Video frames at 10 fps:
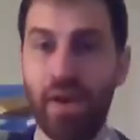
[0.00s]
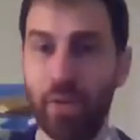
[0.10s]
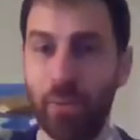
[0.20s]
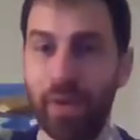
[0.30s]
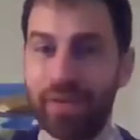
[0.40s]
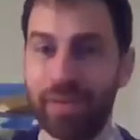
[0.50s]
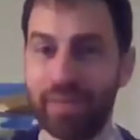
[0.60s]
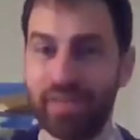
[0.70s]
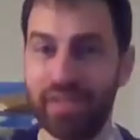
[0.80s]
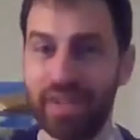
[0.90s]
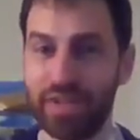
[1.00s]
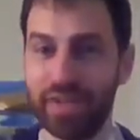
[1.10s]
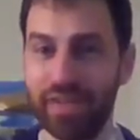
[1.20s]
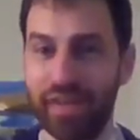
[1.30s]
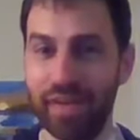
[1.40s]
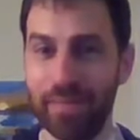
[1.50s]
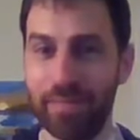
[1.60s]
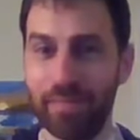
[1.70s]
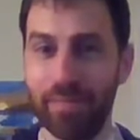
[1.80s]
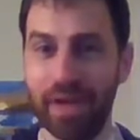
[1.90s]
Welcome to Stitch in Time.
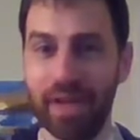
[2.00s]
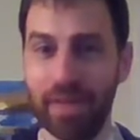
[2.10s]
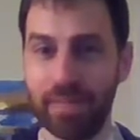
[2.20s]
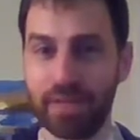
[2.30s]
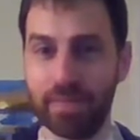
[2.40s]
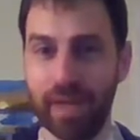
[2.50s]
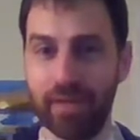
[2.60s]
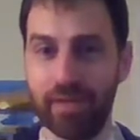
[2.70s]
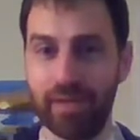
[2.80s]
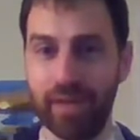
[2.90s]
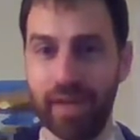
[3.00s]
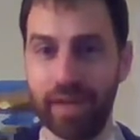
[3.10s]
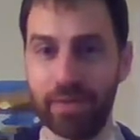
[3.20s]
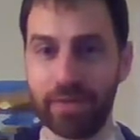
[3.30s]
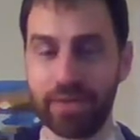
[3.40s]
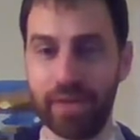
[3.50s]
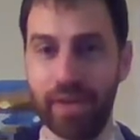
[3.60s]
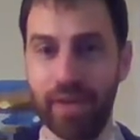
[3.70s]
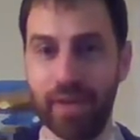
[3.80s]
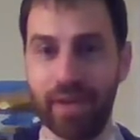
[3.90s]
My name is Michael Lianos,
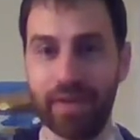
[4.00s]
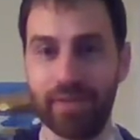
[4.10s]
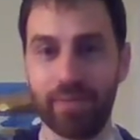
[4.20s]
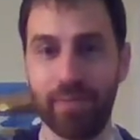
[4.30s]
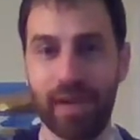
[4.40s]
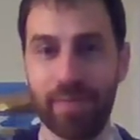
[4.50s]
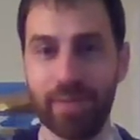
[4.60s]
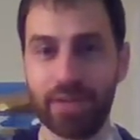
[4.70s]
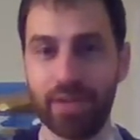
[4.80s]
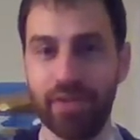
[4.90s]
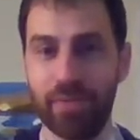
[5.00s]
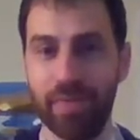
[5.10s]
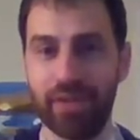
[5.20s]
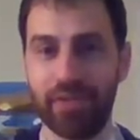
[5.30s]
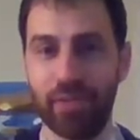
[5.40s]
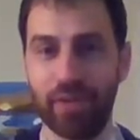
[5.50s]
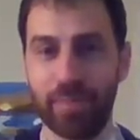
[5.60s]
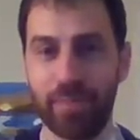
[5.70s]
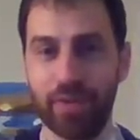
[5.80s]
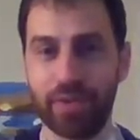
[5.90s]
and it's my mission to make sewing
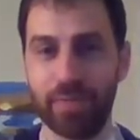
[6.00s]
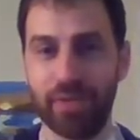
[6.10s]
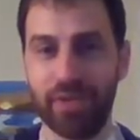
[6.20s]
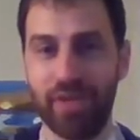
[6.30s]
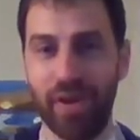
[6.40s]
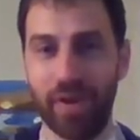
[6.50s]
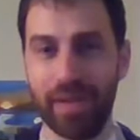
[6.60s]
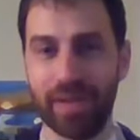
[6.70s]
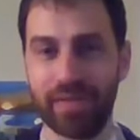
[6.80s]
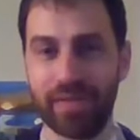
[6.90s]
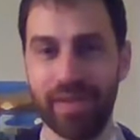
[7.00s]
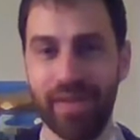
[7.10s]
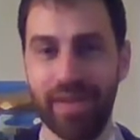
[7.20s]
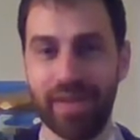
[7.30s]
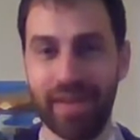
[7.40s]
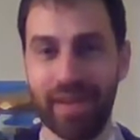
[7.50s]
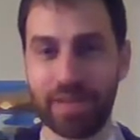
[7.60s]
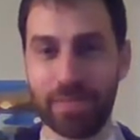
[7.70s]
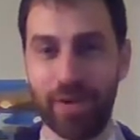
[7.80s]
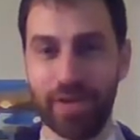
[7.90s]
approachable to the hobbyist. Today's
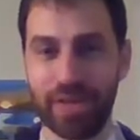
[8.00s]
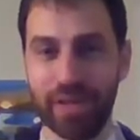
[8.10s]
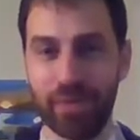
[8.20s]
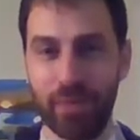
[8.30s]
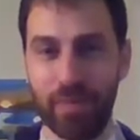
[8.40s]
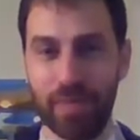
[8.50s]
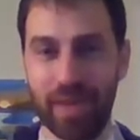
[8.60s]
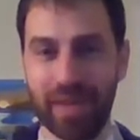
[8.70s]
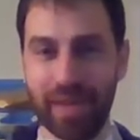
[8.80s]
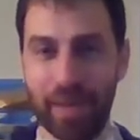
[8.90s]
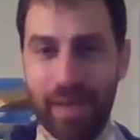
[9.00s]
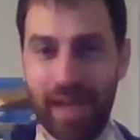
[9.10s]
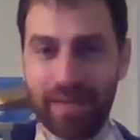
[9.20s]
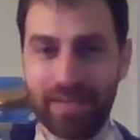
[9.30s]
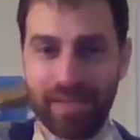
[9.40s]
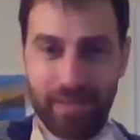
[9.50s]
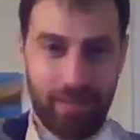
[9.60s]
project will be making a mask.